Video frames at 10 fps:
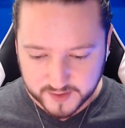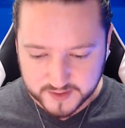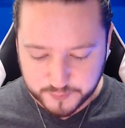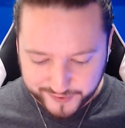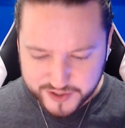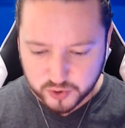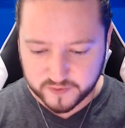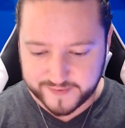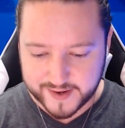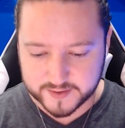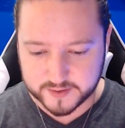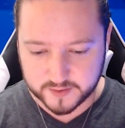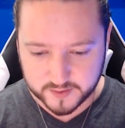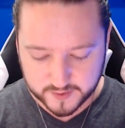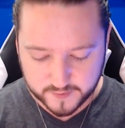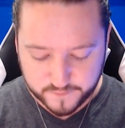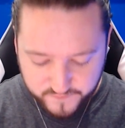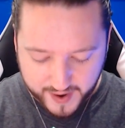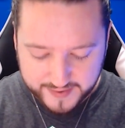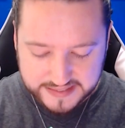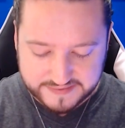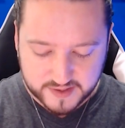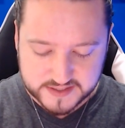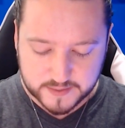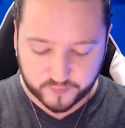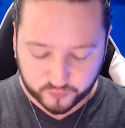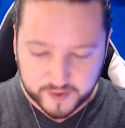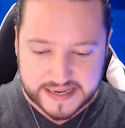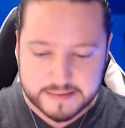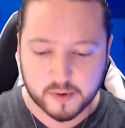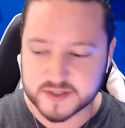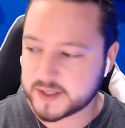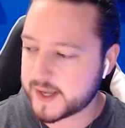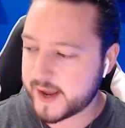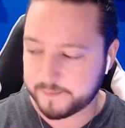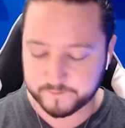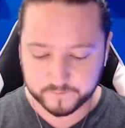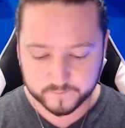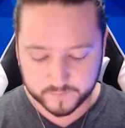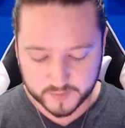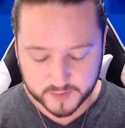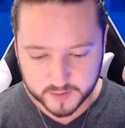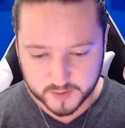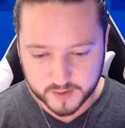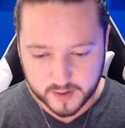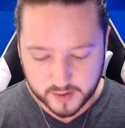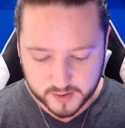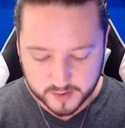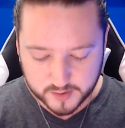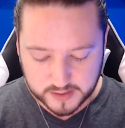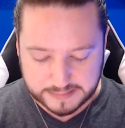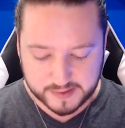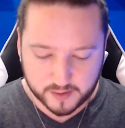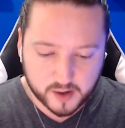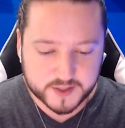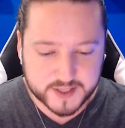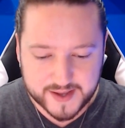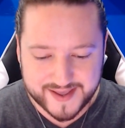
It's a pretty cool event. Finally giving us some free emotes in the game. I mean, honestly,